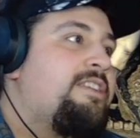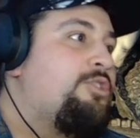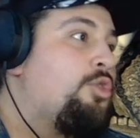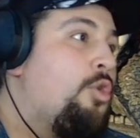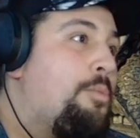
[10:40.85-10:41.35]

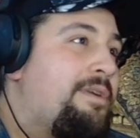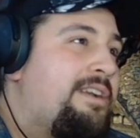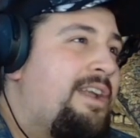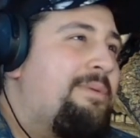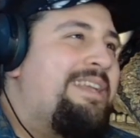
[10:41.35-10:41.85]
You open
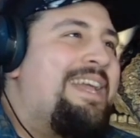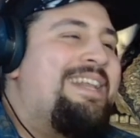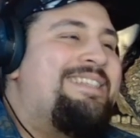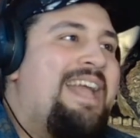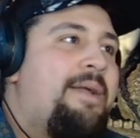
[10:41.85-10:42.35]
it up and get
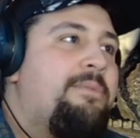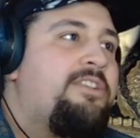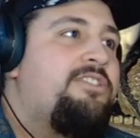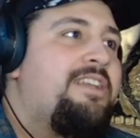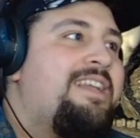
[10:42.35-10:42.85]
it
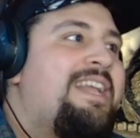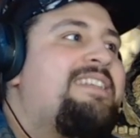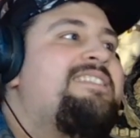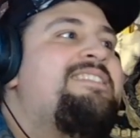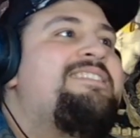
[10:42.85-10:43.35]
damaged.
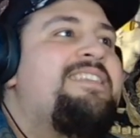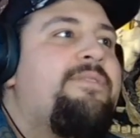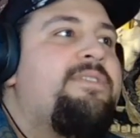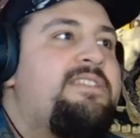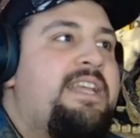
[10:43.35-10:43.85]
It's
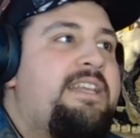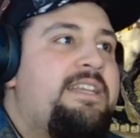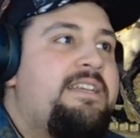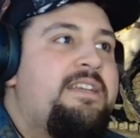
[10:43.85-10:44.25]
devastating,